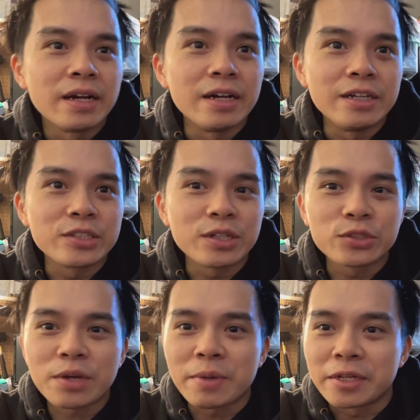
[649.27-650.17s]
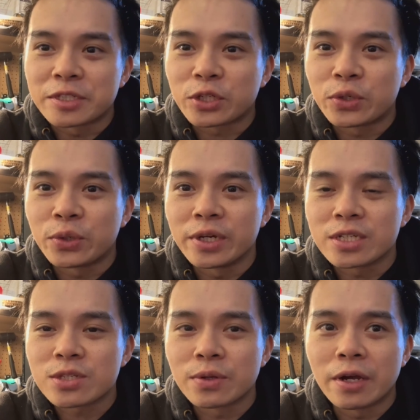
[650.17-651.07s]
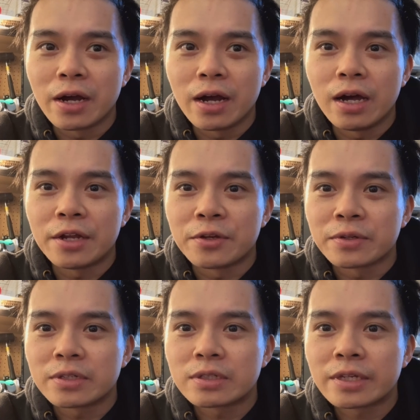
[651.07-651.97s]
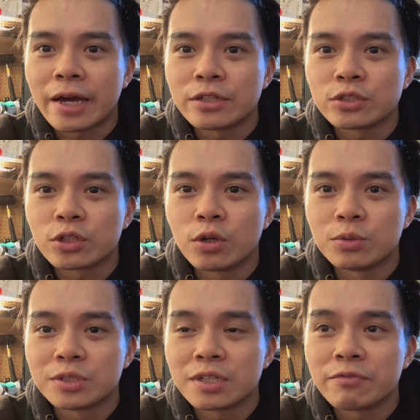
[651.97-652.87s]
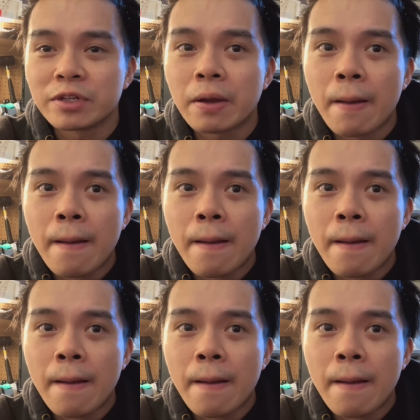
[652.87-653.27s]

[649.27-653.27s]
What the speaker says: So I'll try and make this quick so that I don't catch a cold or something.